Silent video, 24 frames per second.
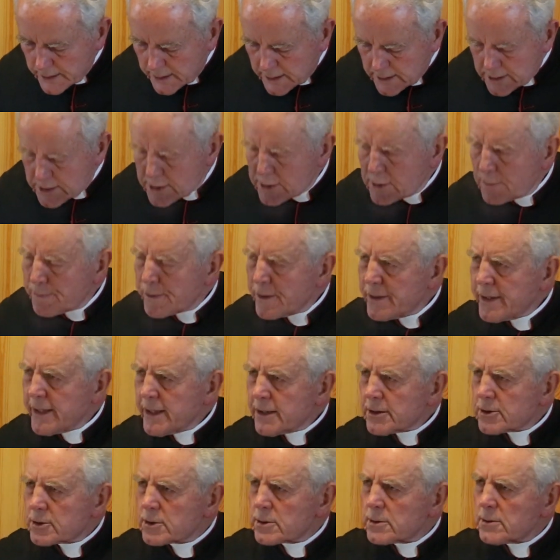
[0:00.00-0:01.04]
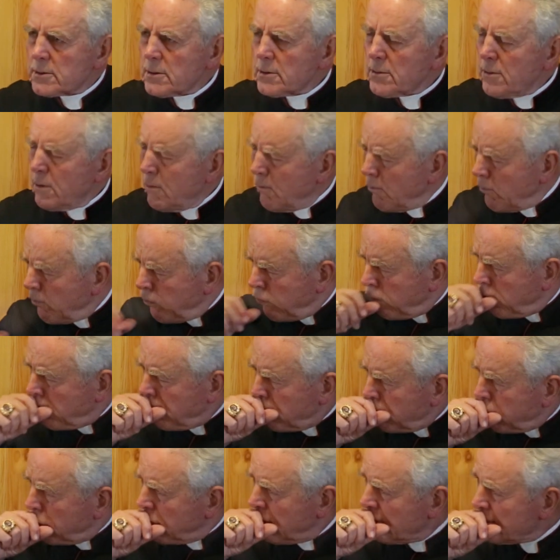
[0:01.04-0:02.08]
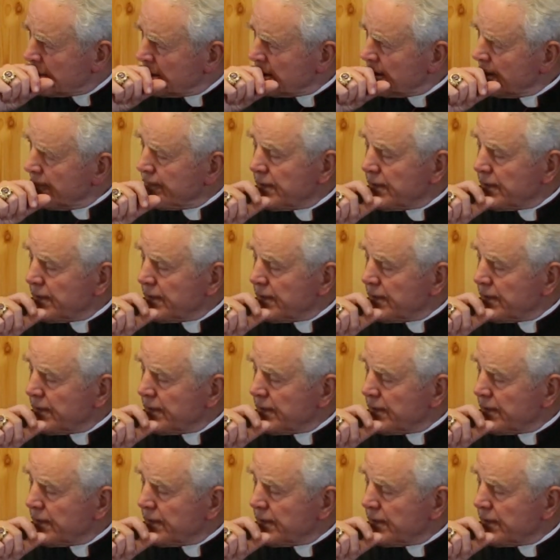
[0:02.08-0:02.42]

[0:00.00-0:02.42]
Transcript: Supernatural, a